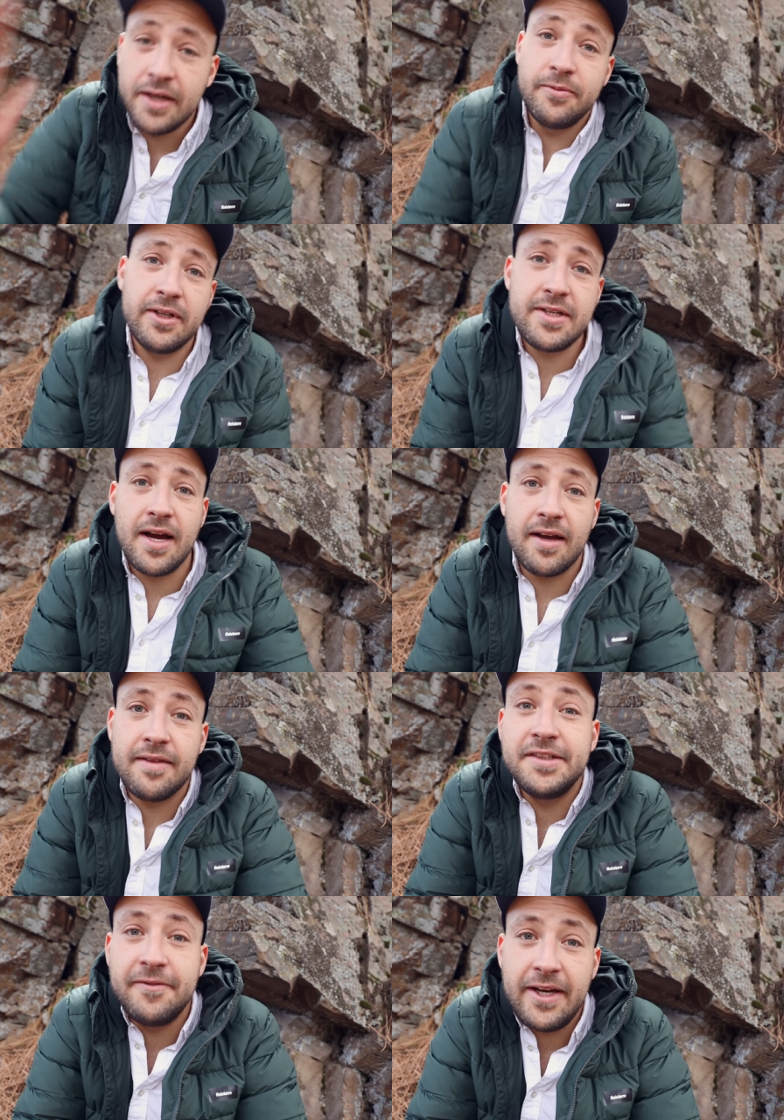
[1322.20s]
In real talk,
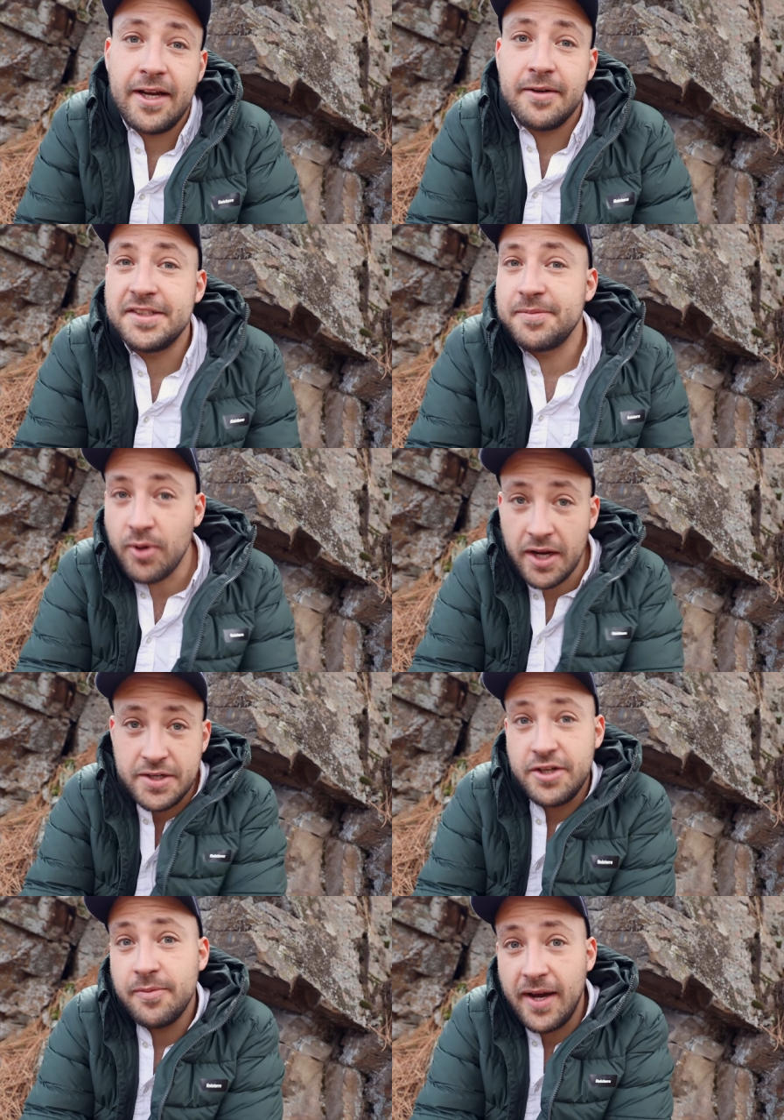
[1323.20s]
this video is brought
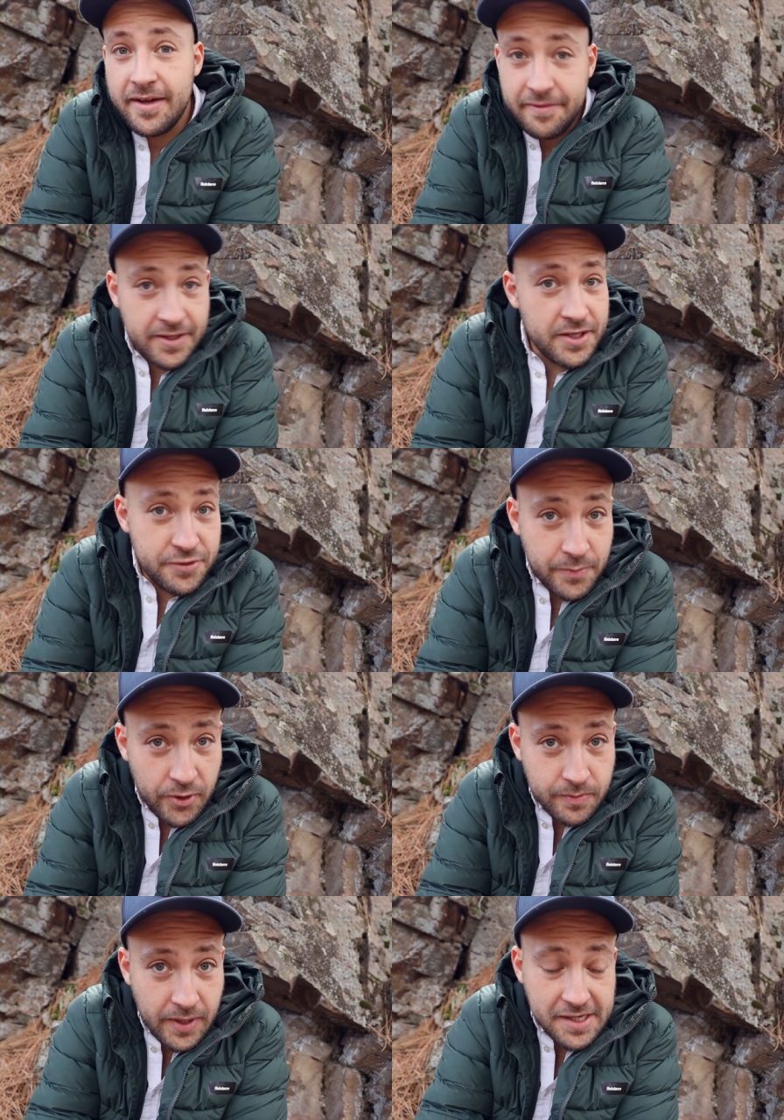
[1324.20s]
to you by Vintage
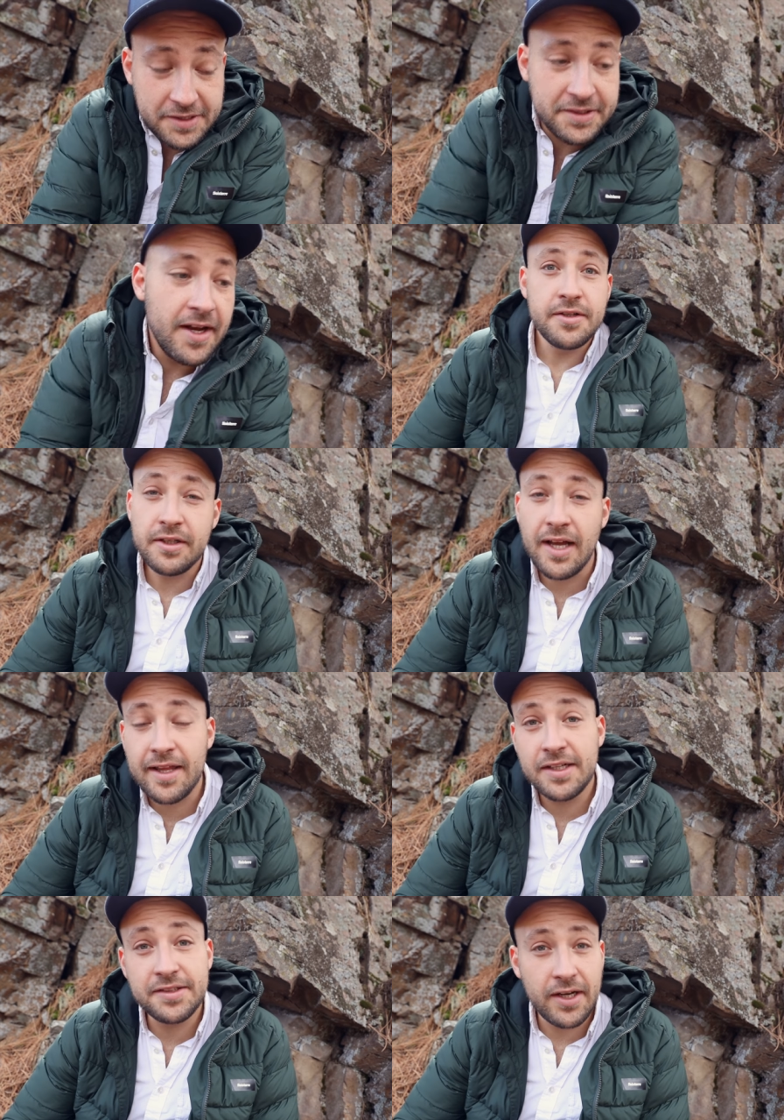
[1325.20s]
Motorbikes. Do you like
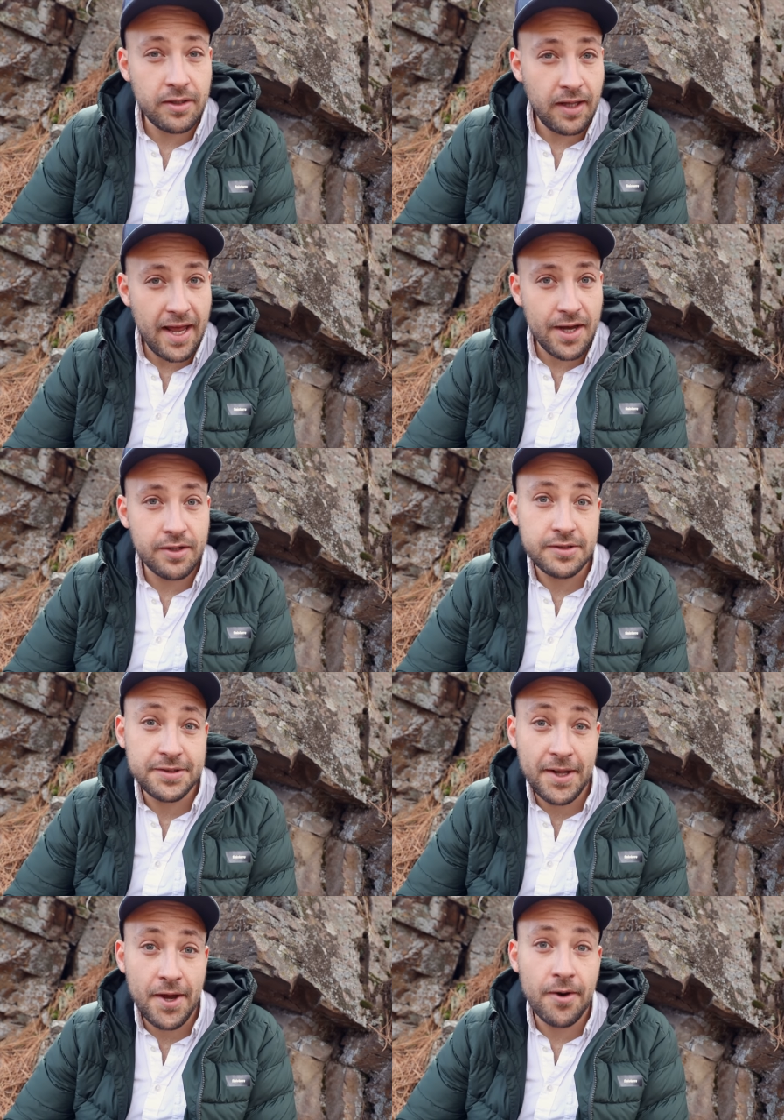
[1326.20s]
things that are loud,
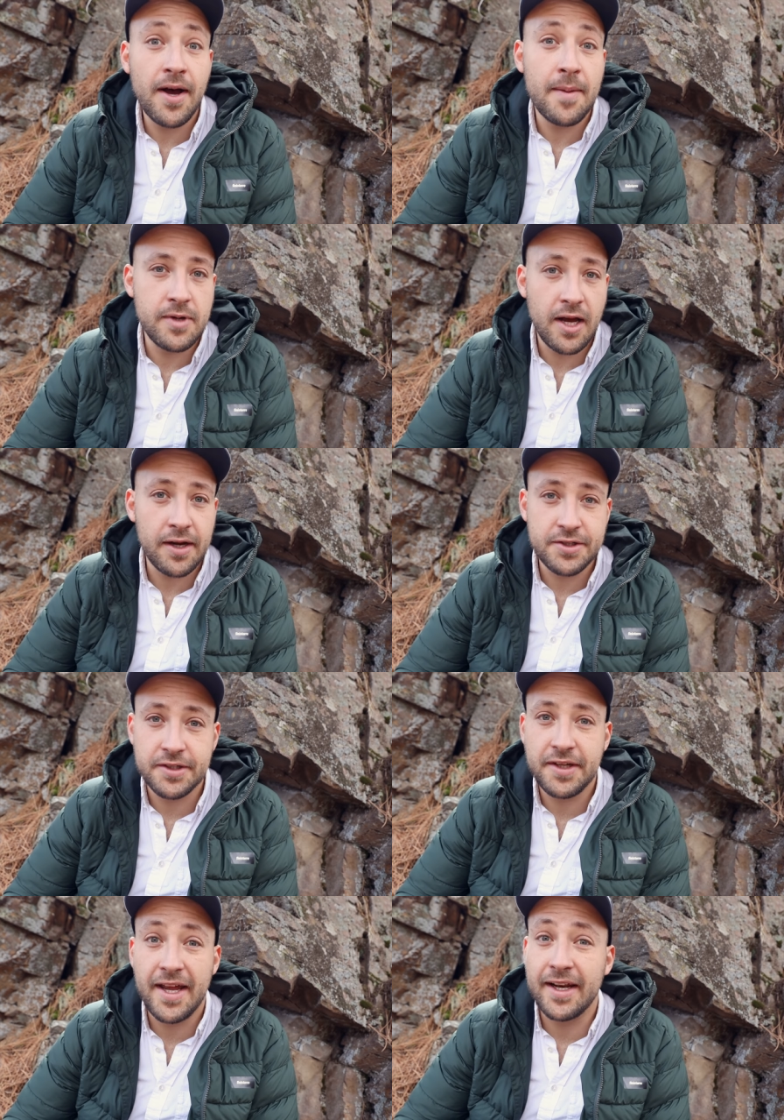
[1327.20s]
slow,
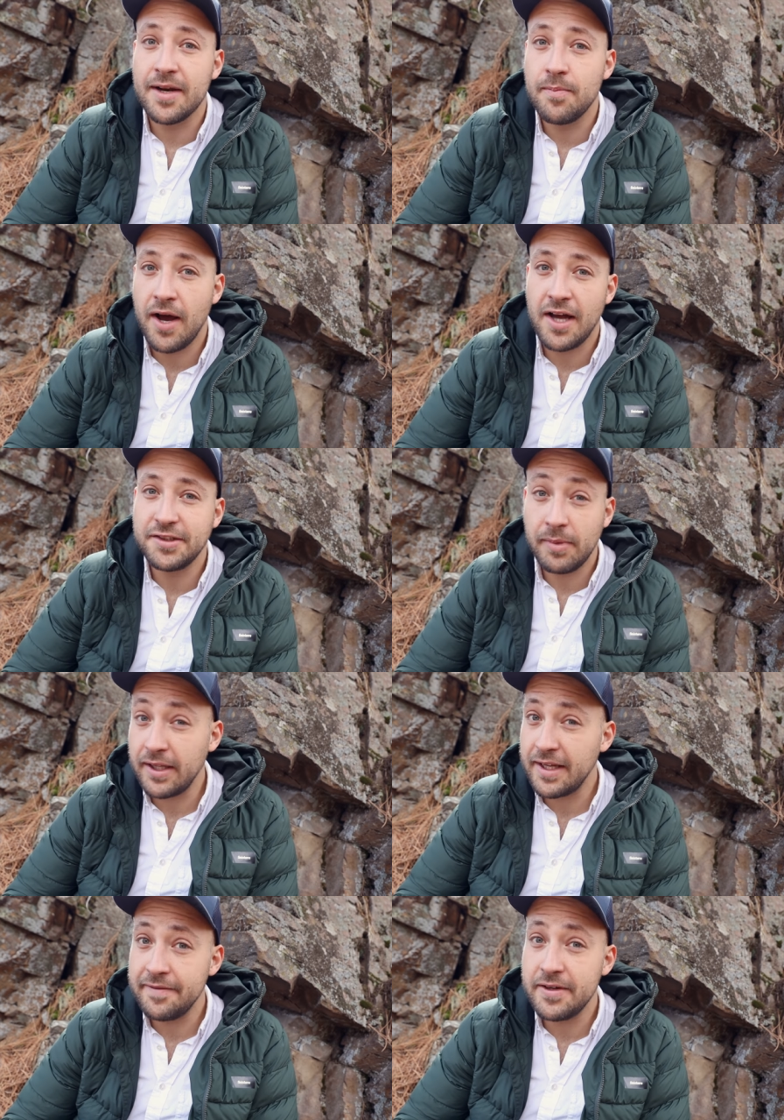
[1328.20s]
obnoxious, and could possibly
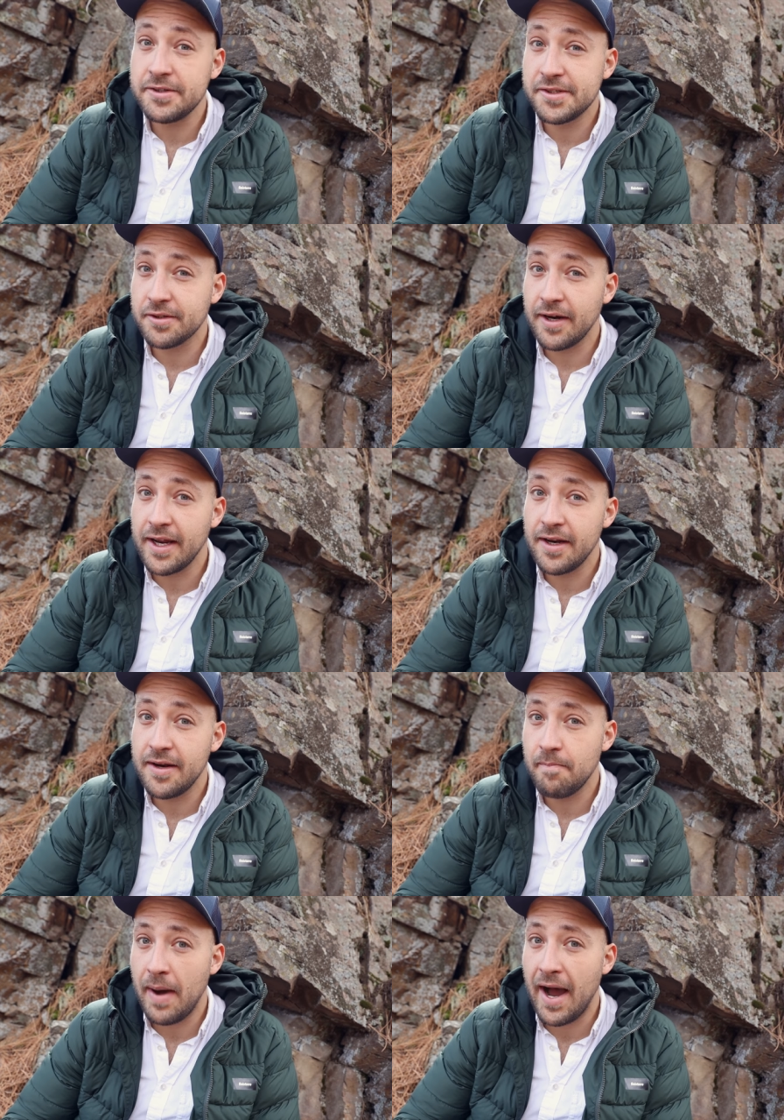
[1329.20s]
leave you
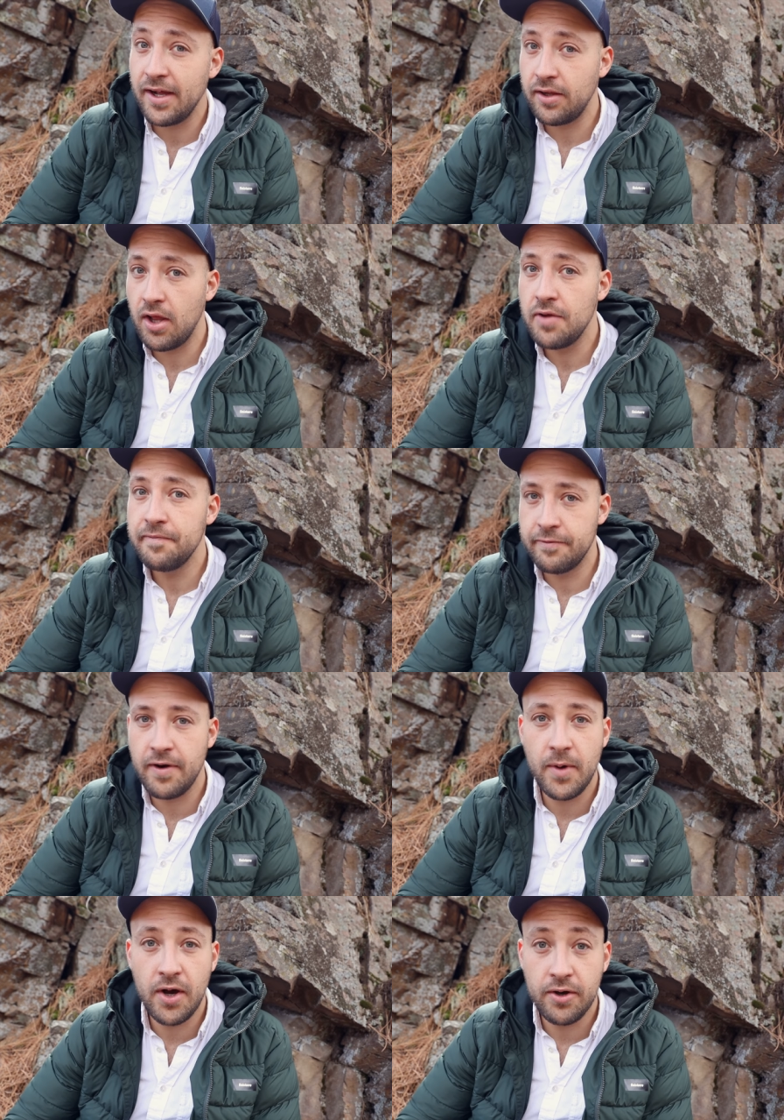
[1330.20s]
stranded mile
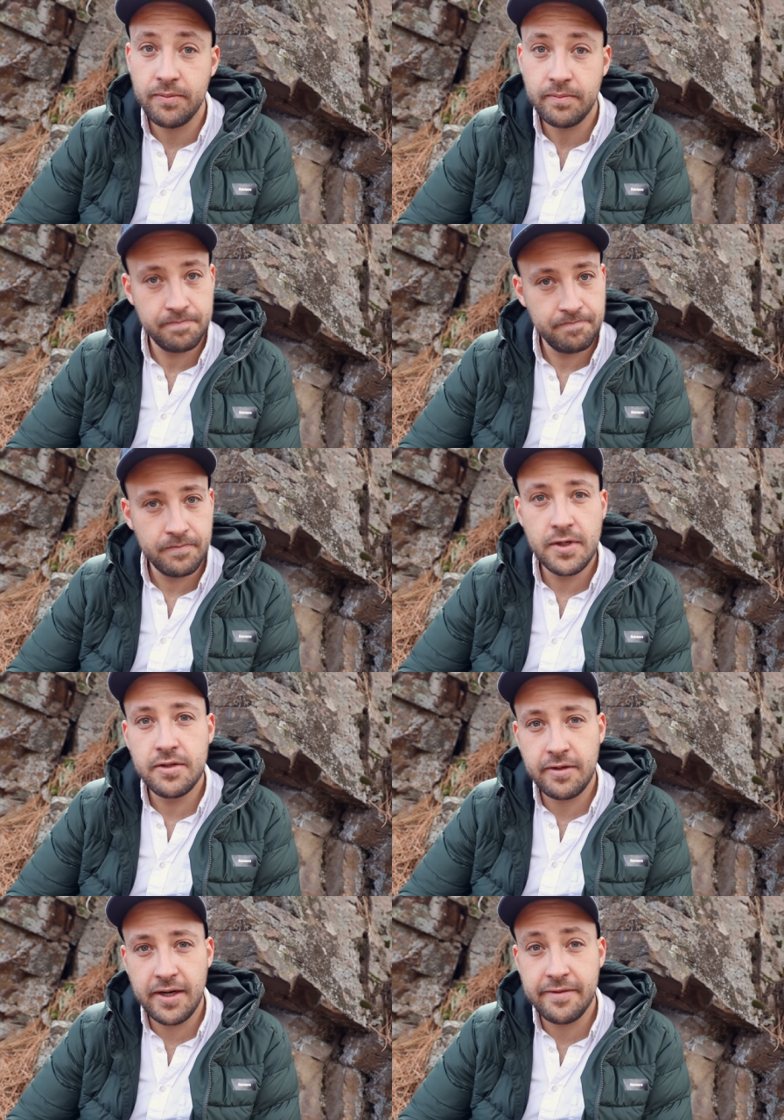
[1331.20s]
from home?
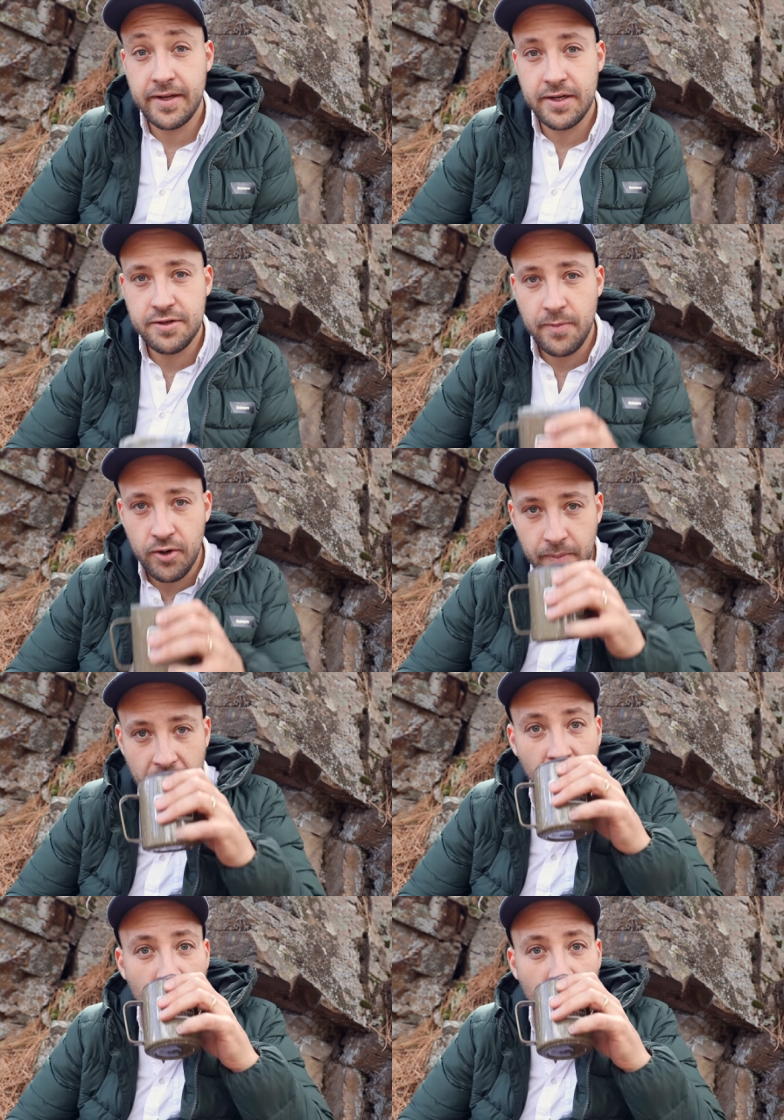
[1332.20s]
Try a vintage motorbike.